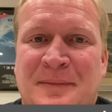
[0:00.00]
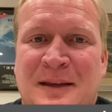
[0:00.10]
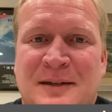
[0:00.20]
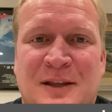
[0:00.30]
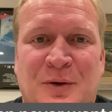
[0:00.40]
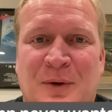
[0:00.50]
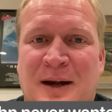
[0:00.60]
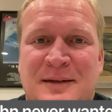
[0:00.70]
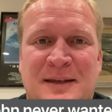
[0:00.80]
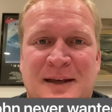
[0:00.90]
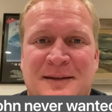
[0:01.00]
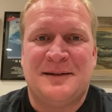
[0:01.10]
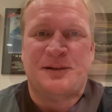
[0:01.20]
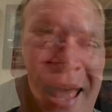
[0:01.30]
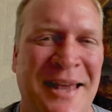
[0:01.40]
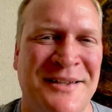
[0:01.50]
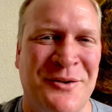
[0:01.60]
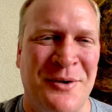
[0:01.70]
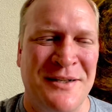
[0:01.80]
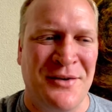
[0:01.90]
is the greatest hits. Hey, it's
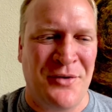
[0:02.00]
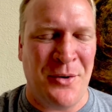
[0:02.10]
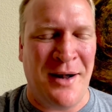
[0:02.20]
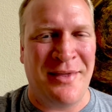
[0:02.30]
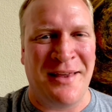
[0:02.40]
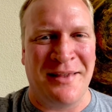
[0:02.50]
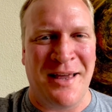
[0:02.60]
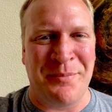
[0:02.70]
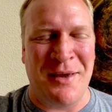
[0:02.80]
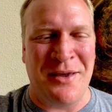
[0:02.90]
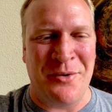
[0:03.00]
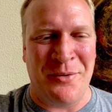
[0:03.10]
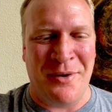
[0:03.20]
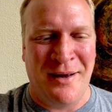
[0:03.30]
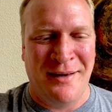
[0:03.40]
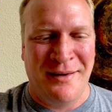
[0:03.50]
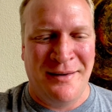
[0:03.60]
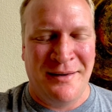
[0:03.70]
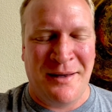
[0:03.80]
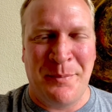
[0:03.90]
Chris. If you're anything like me, you
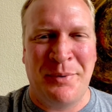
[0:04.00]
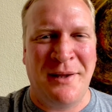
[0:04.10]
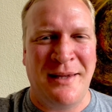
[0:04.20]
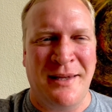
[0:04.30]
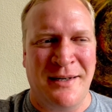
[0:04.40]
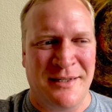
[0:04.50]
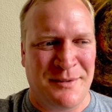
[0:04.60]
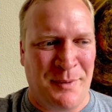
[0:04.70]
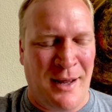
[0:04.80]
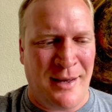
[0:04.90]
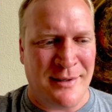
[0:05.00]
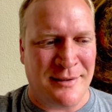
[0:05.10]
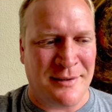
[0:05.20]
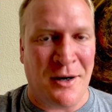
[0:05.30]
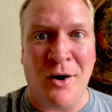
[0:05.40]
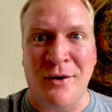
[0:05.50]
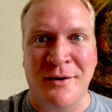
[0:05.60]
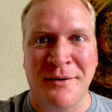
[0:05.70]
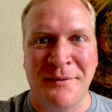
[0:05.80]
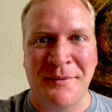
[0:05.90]
completely despise
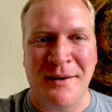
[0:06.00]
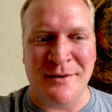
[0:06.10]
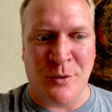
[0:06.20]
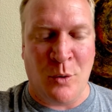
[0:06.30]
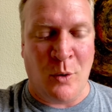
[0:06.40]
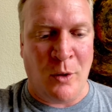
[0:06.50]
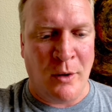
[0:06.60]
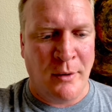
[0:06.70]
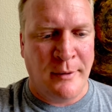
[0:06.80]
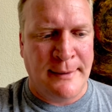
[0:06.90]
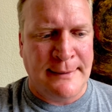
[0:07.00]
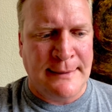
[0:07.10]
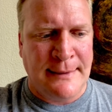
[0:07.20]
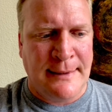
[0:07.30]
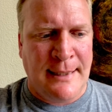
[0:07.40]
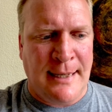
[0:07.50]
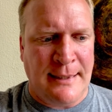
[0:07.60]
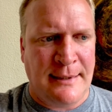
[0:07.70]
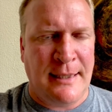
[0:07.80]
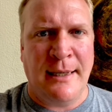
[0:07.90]
art as a whole. I
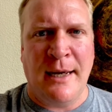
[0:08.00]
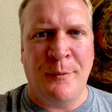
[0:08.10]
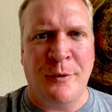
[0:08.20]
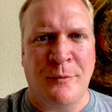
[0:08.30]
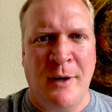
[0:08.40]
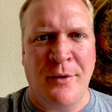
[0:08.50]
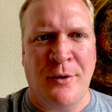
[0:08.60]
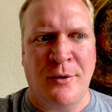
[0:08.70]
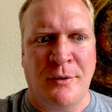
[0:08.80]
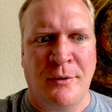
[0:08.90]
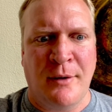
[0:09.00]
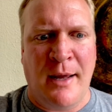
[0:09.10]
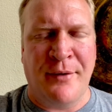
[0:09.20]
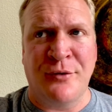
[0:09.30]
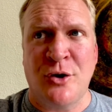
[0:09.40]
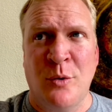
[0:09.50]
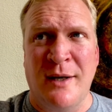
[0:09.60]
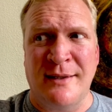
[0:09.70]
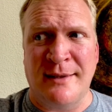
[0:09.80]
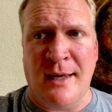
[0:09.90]
think I would rather have Joe
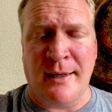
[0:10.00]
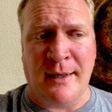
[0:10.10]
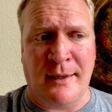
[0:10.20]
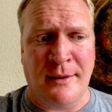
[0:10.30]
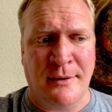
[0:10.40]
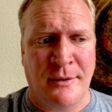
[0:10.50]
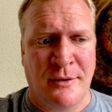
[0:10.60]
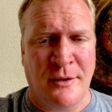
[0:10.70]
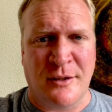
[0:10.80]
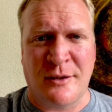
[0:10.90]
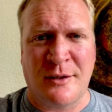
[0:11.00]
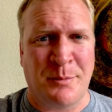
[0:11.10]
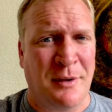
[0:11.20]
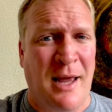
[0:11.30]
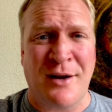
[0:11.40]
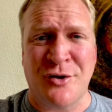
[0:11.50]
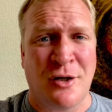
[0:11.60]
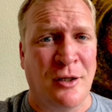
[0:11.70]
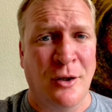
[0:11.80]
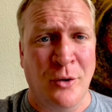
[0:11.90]
Exotic just splash
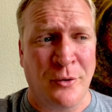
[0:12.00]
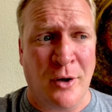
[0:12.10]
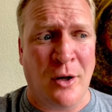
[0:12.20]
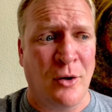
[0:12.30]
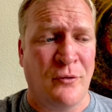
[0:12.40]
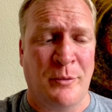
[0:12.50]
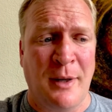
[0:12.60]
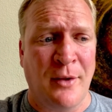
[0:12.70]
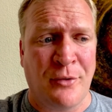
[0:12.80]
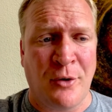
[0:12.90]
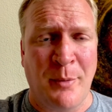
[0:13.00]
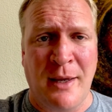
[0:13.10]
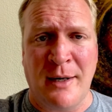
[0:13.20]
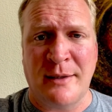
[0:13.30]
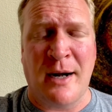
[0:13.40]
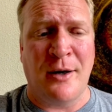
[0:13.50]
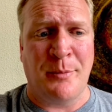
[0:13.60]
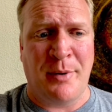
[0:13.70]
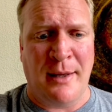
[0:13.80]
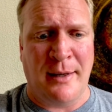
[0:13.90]
cologne all over me and throw me in a tiger
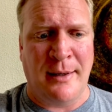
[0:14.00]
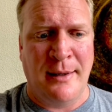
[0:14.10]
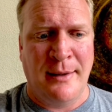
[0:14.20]
pit